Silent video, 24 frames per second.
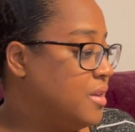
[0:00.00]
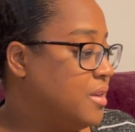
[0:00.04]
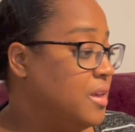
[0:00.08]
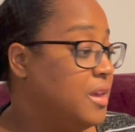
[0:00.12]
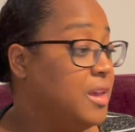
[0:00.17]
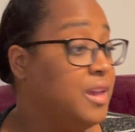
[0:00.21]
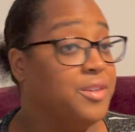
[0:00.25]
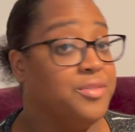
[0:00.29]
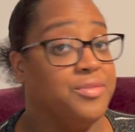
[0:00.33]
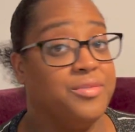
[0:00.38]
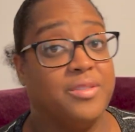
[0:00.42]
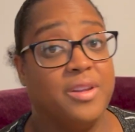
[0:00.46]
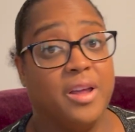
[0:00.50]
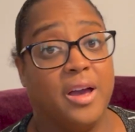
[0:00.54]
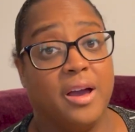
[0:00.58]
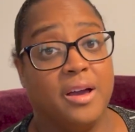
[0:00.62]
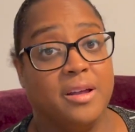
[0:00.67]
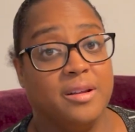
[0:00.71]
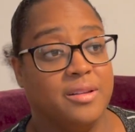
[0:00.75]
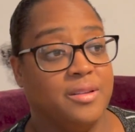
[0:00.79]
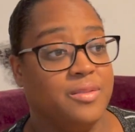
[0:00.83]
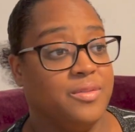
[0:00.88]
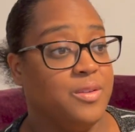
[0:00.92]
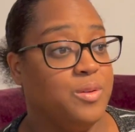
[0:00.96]
If
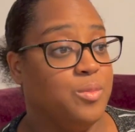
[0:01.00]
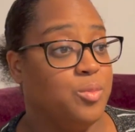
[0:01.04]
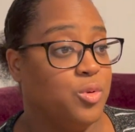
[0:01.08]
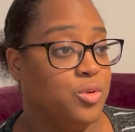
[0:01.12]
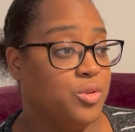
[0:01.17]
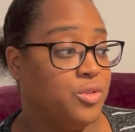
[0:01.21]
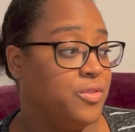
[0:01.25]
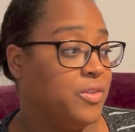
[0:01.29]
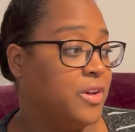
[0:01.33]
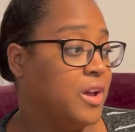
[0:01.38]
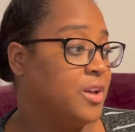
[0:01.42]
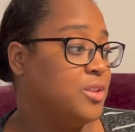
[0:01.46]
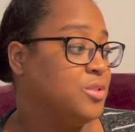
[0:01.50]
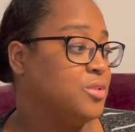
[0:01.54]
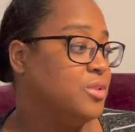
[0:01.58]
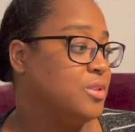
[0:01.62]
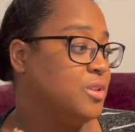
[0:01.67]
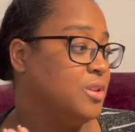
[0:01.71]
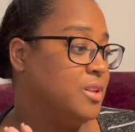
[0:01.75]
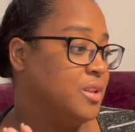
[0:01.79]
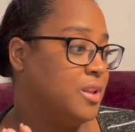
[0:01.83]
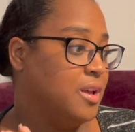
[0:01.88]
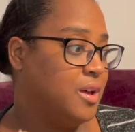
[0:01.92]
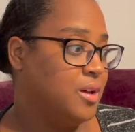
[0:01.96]
not, if he moves faster
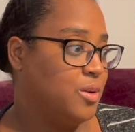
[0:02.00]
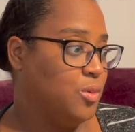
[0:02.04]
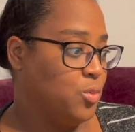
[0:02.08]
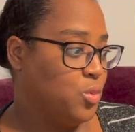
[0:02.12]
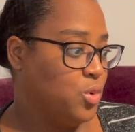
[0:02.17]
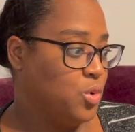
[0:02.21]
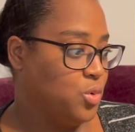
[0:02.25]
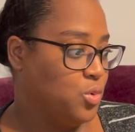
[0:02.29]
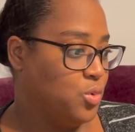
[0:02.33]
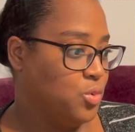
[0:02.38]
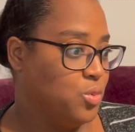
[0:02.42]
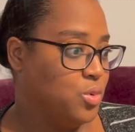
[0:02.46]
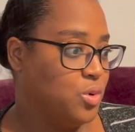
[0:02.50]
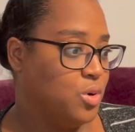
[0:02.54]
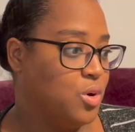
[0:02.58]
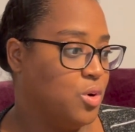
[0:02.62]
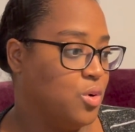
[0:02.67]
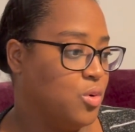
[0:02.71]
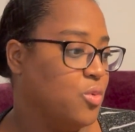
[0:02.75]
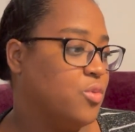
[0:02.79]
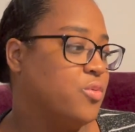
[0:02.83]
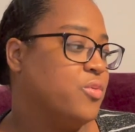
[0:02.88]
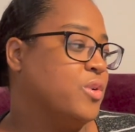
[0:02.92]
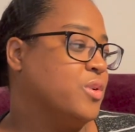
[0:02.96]
than that, whoa, we'll
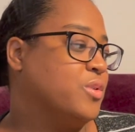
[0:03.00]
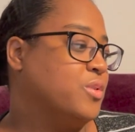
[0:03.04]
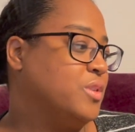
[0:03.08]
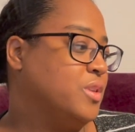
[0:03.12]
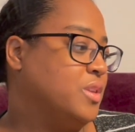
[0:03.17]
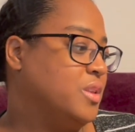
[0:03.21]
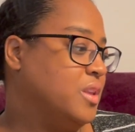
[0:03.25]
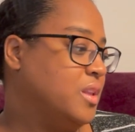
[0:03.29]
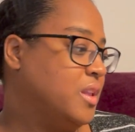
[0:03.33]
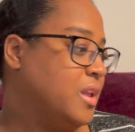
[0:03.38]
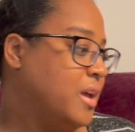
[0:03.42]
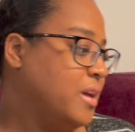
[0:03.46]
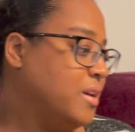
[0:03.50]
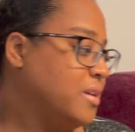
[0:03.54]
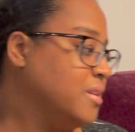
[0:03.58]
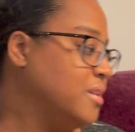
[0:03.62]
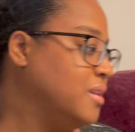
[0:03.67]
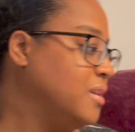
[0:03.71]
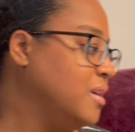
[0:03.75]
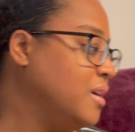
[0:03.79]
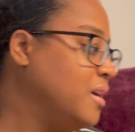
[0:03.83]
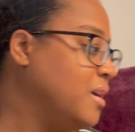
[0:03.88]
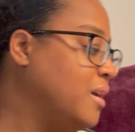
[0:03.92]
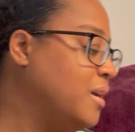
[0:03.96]
go further than that.
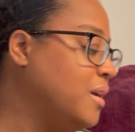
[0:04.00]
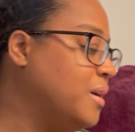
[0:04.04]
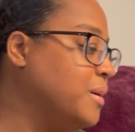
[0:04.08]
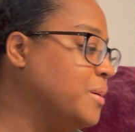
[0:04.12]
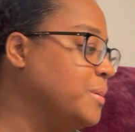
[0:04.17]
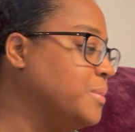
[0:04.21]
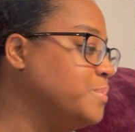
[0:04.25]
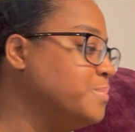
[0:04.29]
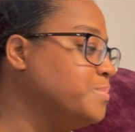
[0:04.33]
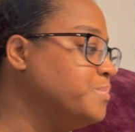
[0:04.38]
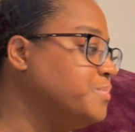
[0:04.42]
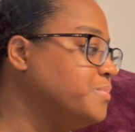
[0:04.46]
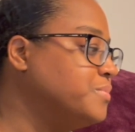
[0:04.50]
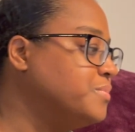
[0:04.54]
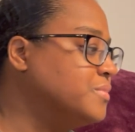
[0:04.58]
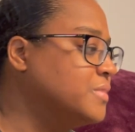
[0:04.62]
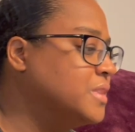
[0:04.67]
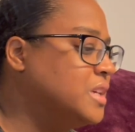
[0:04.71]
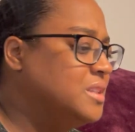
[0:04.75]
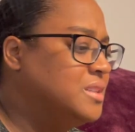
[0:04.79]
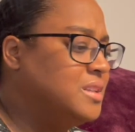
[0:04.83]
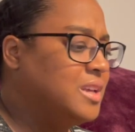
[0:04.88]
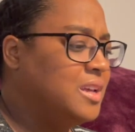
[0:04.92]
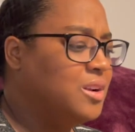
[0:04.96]
Um,
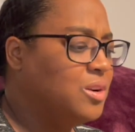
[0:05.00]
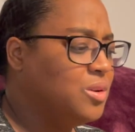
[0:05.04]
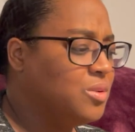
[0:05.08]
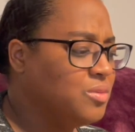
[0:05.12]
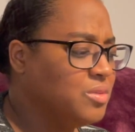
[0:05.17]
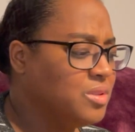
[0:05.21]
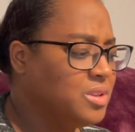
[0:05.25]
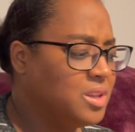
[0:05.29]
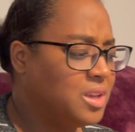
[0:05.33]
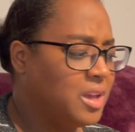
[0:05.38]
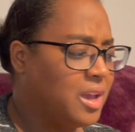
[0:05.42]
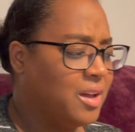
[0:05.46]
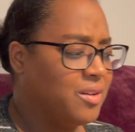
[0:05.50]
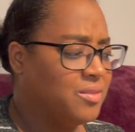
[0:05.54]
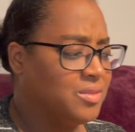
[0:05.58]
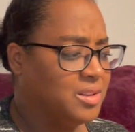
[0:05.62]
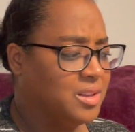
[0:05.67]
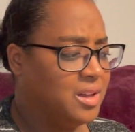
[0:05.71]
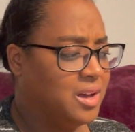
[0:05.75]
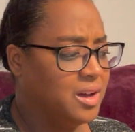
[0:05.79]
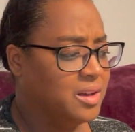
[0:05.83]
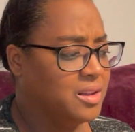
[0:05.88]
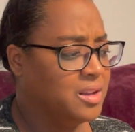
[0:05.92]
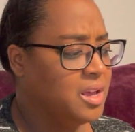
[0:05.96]
they don't really have a
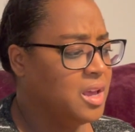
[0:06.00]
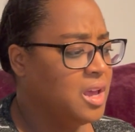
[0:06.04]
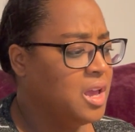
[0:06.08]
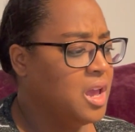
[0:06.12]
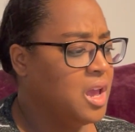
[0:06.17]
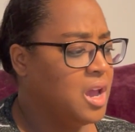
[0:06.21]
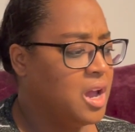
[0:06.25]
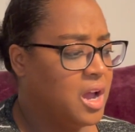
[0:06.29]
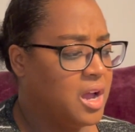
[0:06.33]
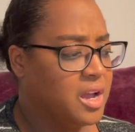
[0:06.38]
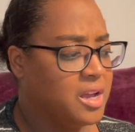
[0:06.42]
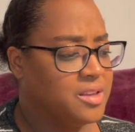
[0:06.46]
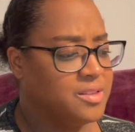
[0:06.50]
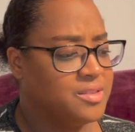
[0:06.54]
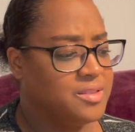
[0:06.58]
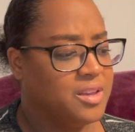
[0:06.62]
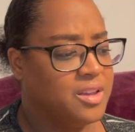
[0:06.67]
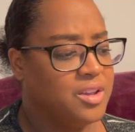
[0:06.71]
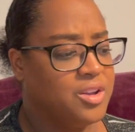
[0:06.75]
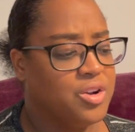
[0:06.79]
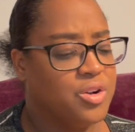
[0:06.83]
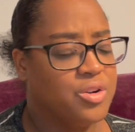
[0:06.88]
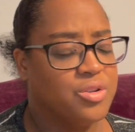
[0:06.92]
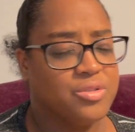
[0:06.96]
lot. I can say
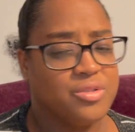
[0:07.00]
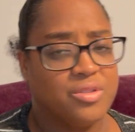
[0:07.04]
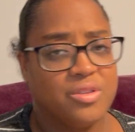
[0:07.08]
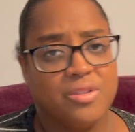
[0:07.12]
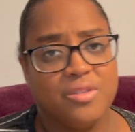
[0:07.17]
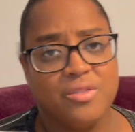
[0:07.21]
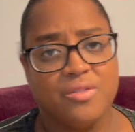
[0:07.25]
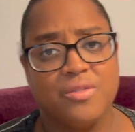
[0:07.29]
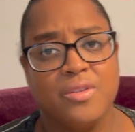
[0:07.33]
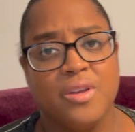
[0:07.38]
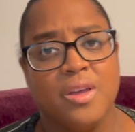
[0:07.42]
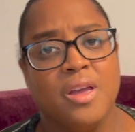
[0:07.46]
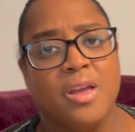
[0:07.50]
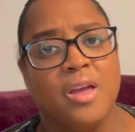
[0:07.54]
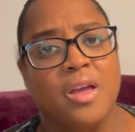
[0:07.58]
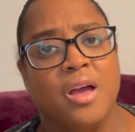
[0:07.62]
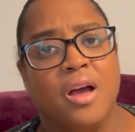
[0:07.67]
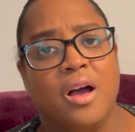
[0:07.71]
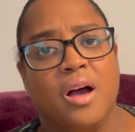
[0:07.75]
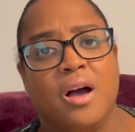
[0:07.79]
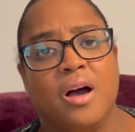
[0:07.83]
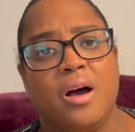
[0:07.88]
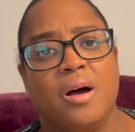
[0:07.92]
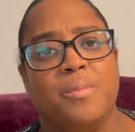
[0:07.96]
cursive,
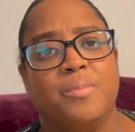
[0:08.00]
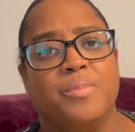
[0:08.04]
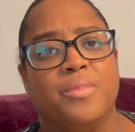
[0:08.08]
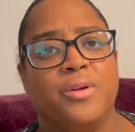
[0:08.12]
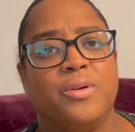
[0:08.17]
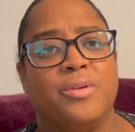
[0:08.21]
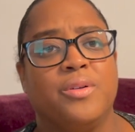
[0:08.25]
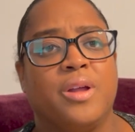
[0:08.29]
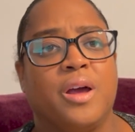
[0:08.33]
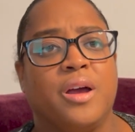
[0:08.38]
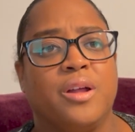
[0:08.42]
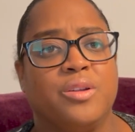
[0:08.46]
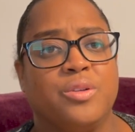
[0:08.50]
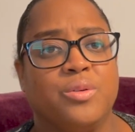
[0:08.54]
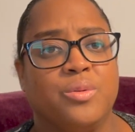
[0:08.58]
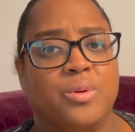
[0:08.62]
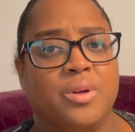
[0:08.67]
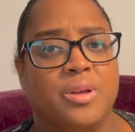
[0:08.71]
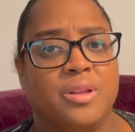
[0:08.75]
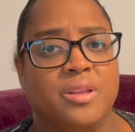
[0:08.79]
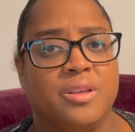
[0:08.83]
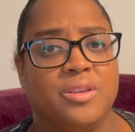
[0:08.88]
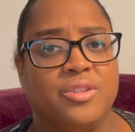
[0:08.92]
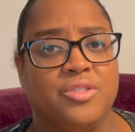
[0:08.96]
um, they're not
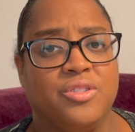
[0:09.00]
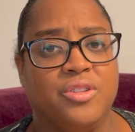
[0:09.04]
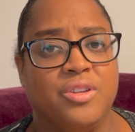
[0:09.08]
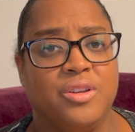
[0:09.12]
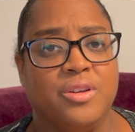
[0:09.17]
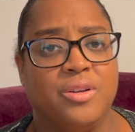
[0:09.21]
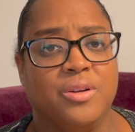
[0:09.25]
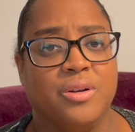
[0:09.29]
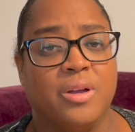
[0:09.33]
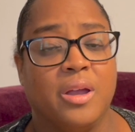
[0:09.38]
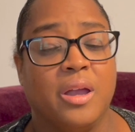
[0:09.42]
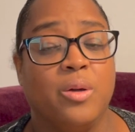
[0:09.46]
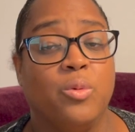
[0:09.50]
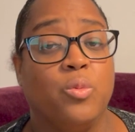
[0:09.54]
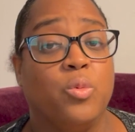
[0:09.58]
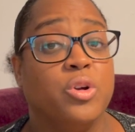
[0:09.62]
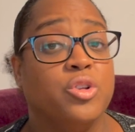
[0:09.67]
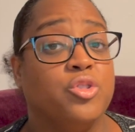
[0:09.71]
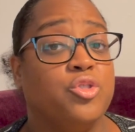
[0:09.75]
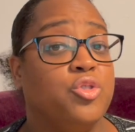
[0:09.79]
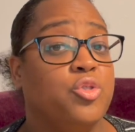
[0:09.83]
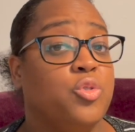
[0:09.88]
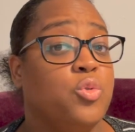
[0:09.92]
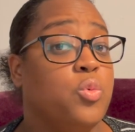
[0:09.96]
doing this year. And
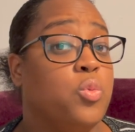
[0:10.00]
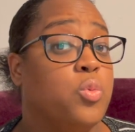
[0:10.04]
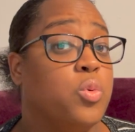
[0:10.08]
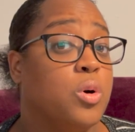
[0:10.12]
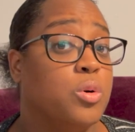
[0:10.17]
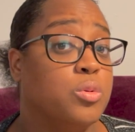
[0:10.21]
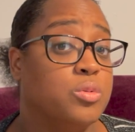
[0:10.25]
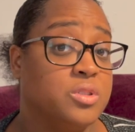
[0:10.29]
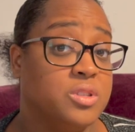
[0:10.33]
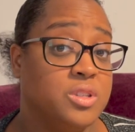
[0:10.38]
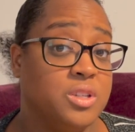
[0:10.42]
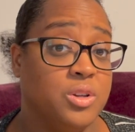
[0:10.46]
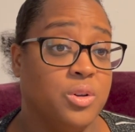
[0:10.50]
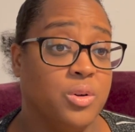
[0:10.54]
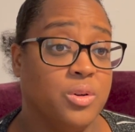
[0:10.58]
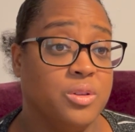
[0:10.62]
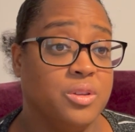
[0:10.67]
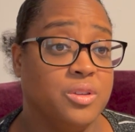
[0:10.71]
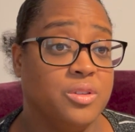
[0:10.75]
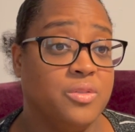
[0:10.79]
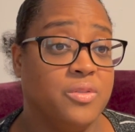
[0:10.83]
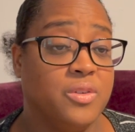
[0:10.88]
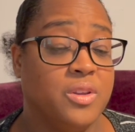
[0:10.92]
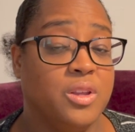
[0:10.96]
what you won't see on
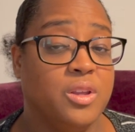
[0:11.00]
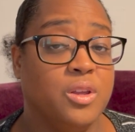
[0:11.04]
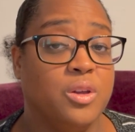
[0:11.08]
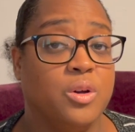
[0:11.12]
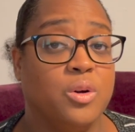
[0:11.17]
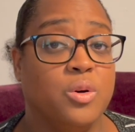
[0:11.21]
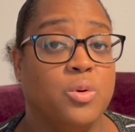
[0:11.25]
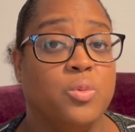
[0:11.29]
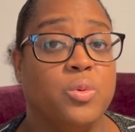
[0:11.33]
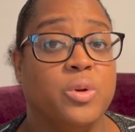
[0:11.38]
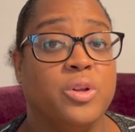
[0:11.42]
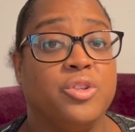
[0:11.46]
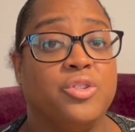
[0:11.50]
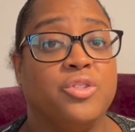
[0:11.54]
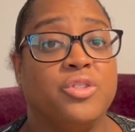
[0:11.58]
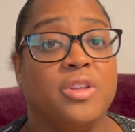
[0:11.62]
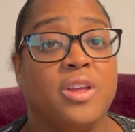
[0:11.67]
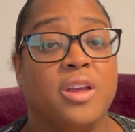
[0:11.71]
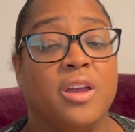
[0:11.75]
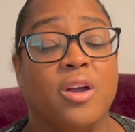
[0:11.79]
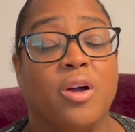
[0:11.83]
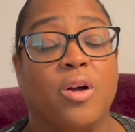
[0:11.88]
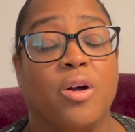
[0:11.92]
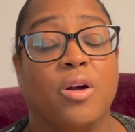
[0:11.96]
this video, which
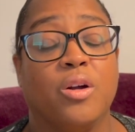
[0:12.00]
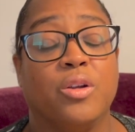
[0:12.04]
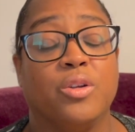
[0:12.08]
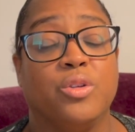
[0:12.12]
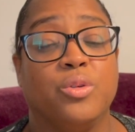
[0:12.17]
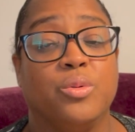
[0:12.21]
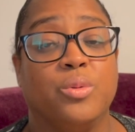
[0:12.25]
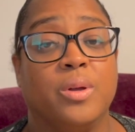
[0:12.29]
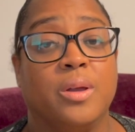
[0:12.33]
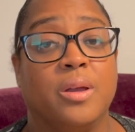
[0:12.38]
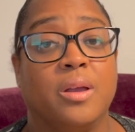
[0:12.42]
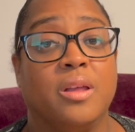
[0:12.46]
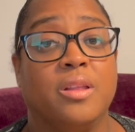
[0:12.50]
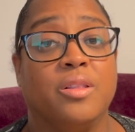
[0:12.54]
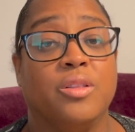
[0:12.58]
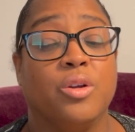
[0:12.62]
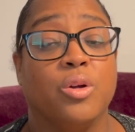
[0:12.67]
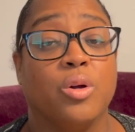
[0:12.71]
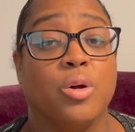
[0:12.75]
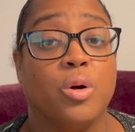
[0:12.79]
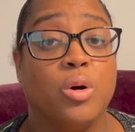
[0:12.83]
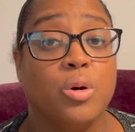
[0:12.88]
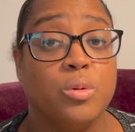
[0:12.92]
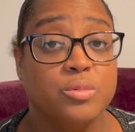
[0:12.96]
they are doing in
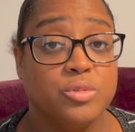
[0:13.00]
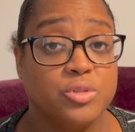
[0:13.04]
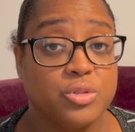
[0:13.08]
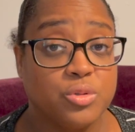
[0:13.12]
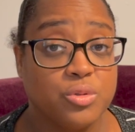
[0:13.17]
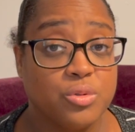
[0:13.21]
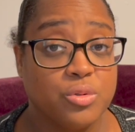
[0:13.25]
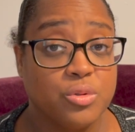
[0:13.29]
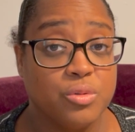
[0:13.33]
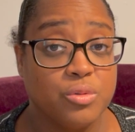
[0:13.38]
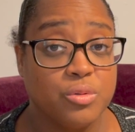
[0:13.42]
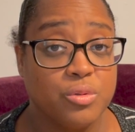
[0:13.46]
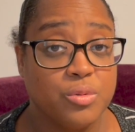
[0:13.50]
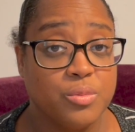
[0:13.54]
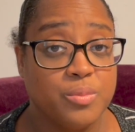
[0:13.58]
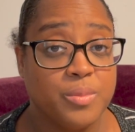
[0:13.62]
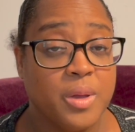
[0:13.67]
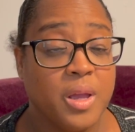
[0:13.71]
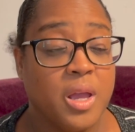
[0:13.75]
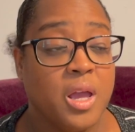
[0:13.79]
their homeschool group,